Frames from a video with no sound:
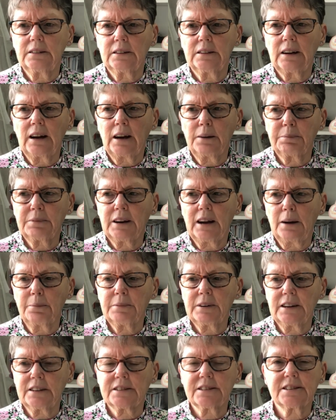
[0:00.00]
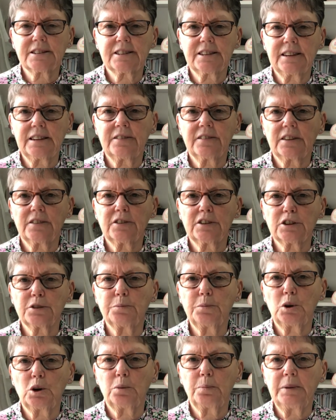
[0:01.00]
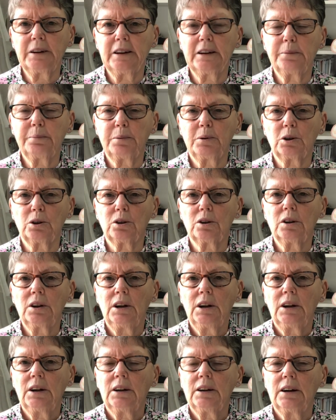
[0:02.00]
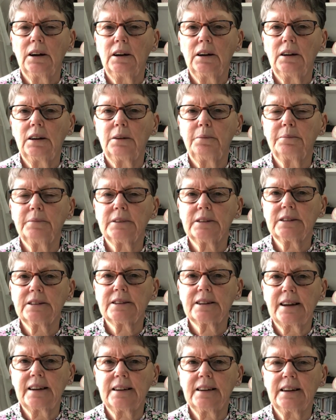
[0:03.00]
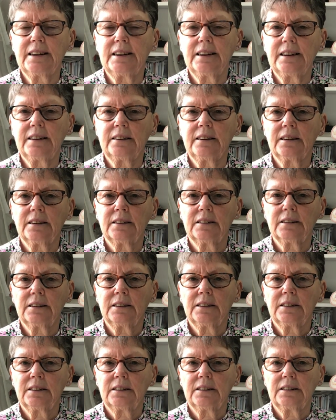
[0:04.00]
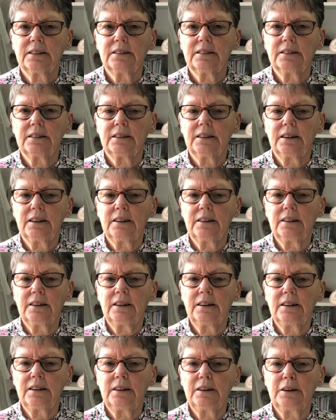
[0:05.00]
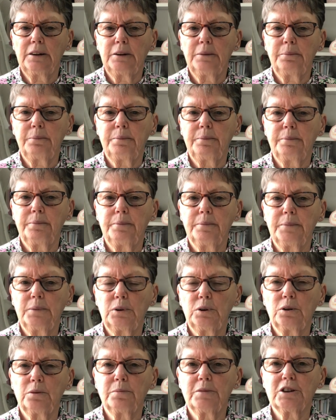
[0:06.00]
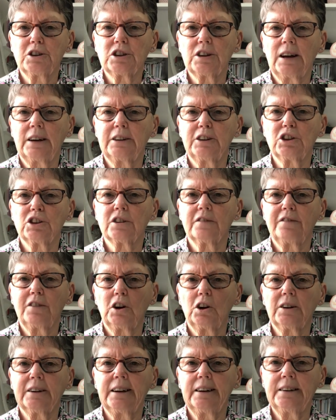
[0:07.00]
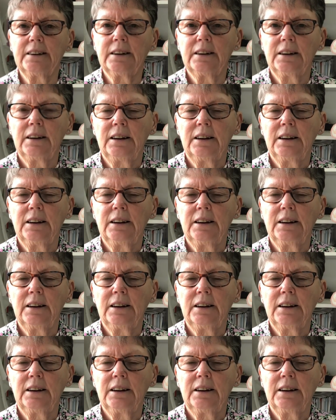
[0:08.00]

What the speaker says: I'm glad to see that there's more people taking up the challenge of vlogging.